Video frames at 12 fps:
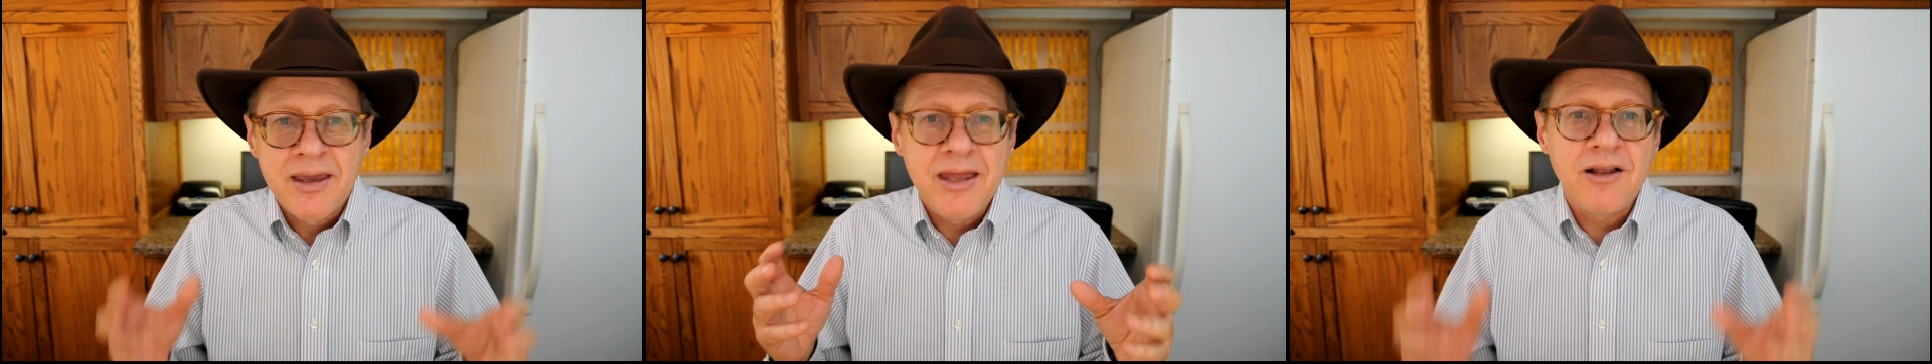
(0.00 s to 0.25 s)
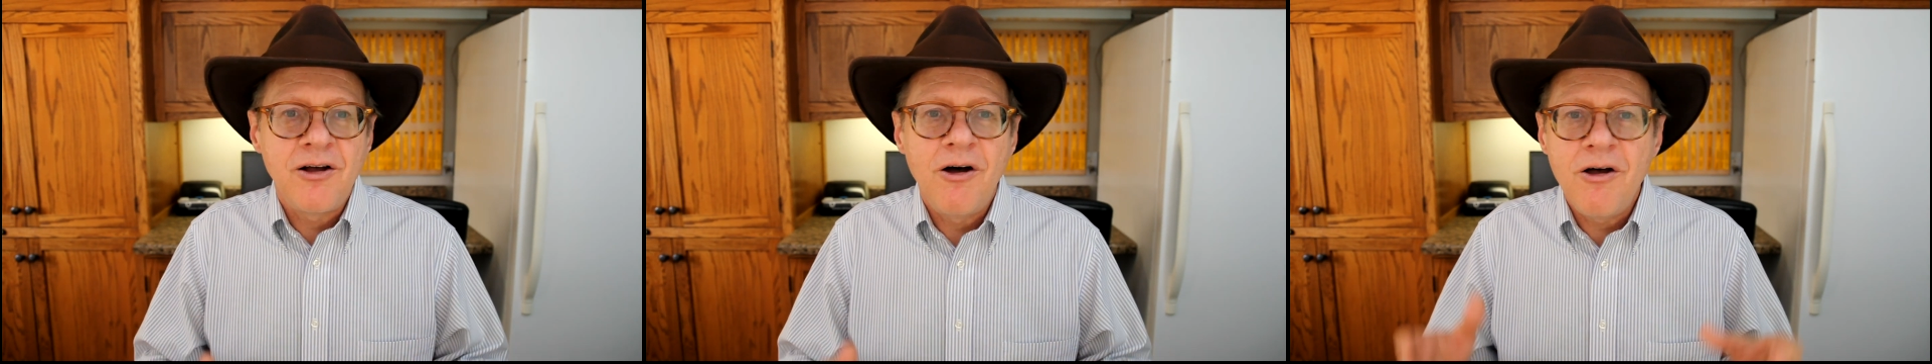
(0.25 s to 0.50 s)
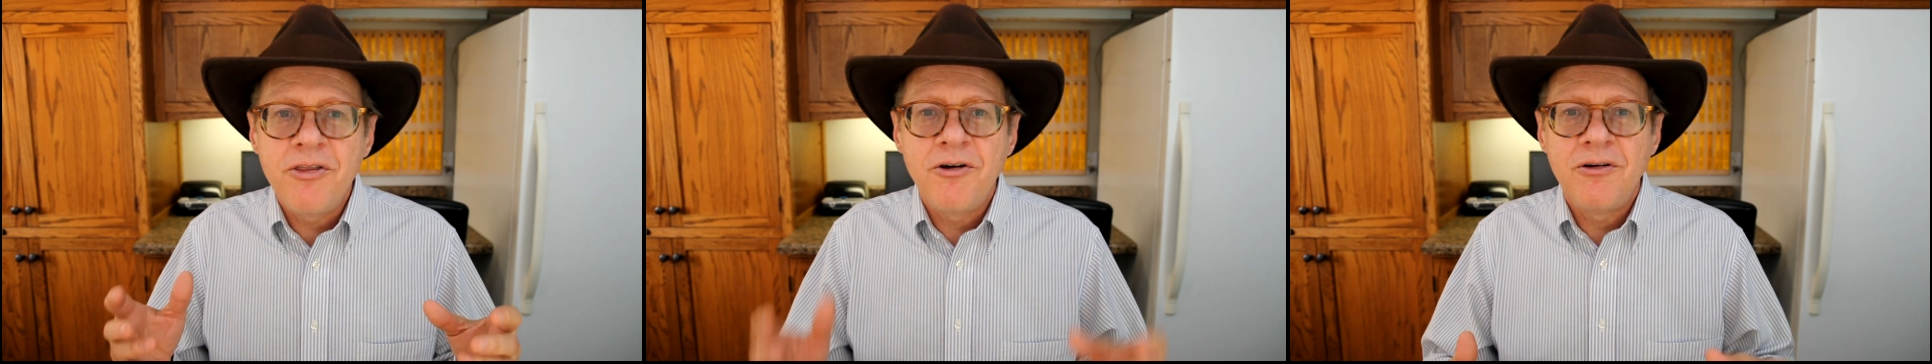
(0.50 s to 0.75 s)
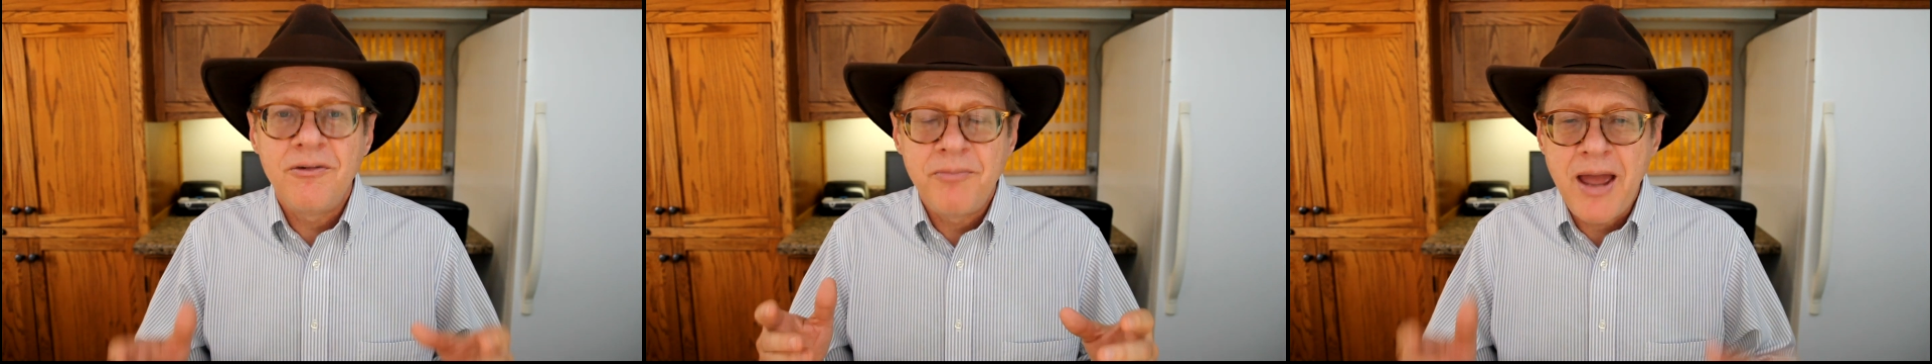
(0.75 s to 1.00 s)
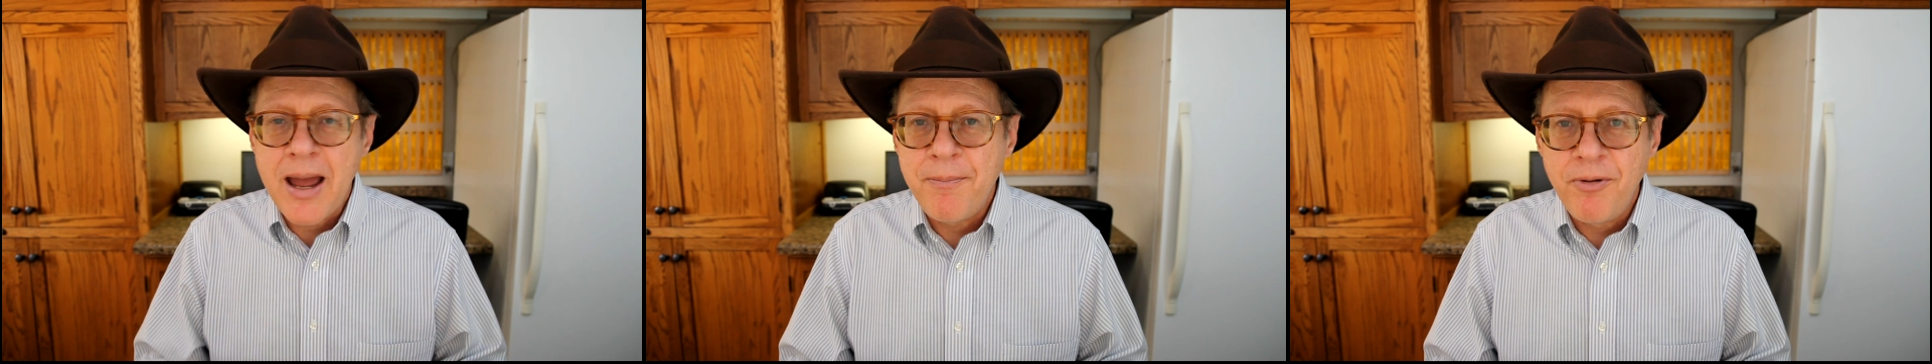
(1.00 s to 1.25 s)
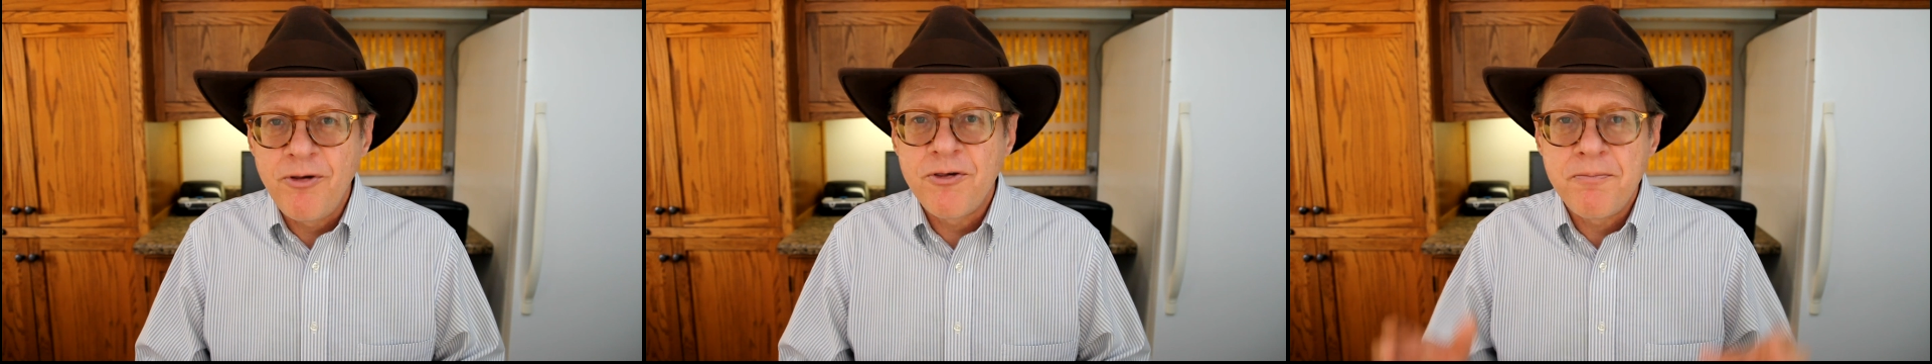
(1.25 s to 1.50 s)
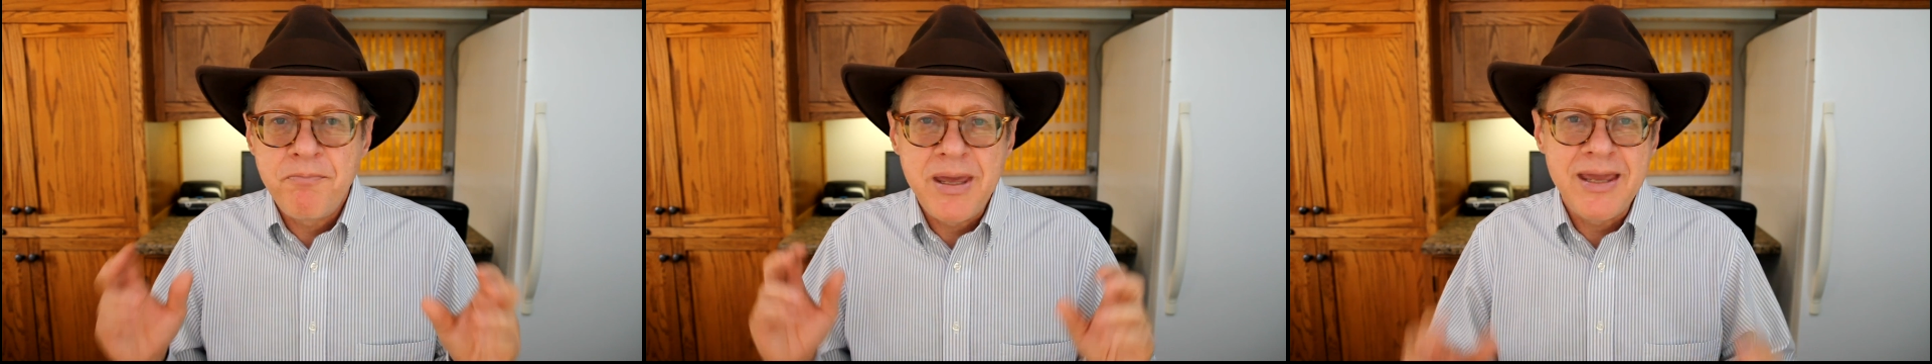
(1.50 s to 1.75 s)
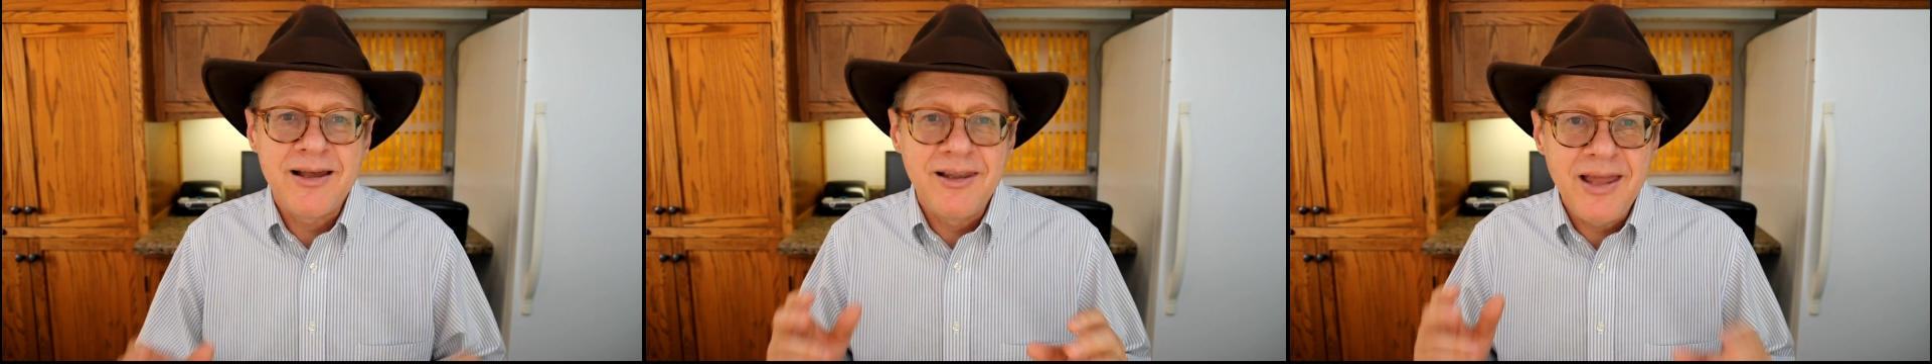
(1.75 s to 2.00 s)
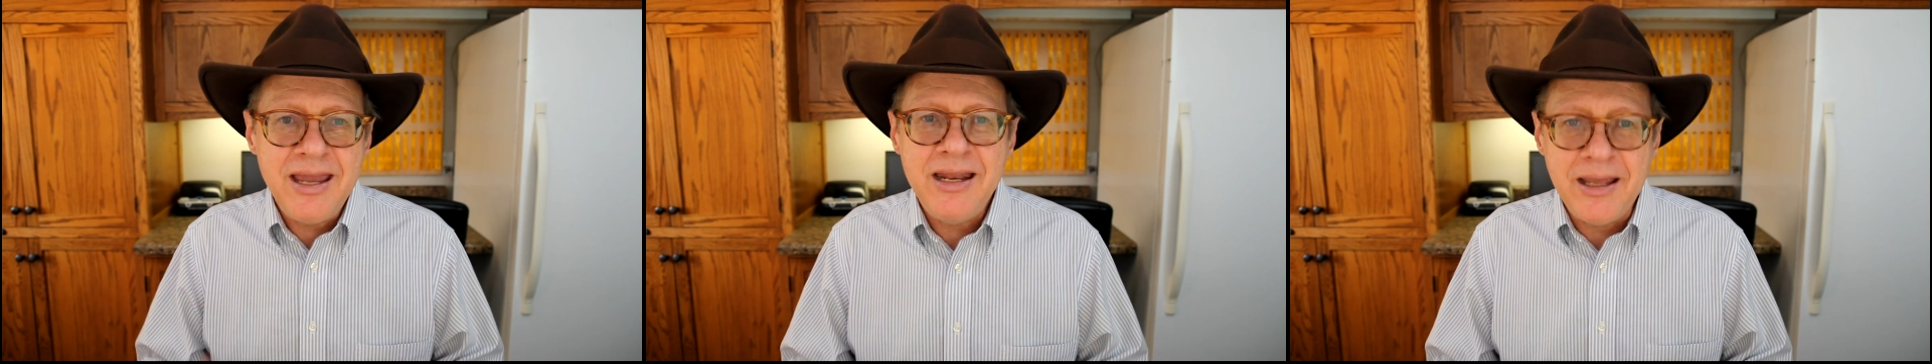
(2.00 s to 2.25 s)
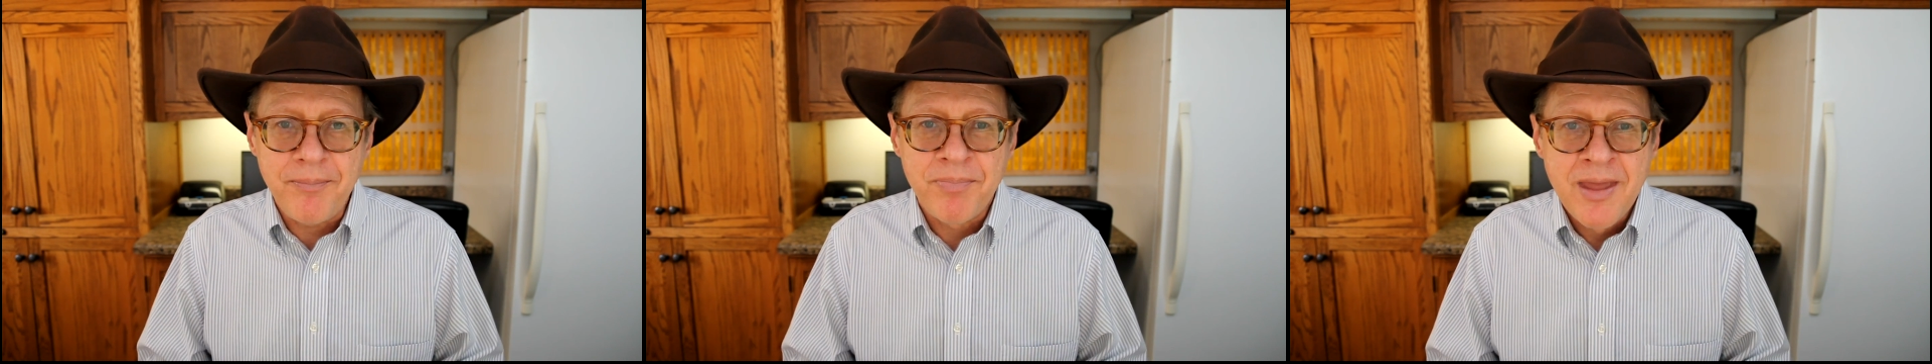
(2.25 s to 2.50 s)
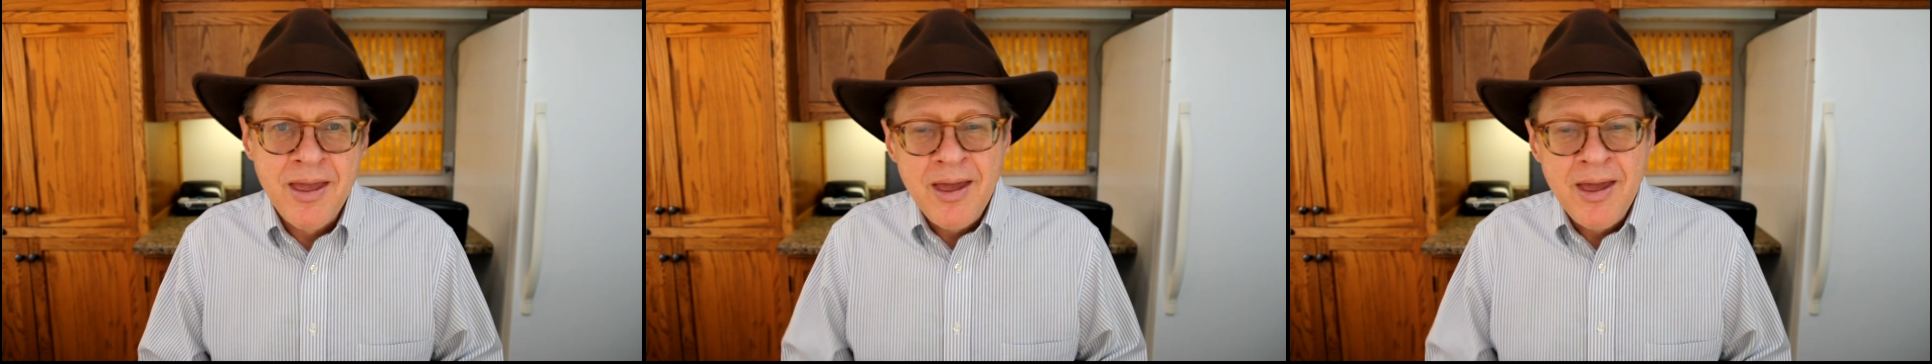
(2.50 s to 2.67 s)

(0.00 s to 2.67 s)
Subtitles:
can call their apples Pink Lady.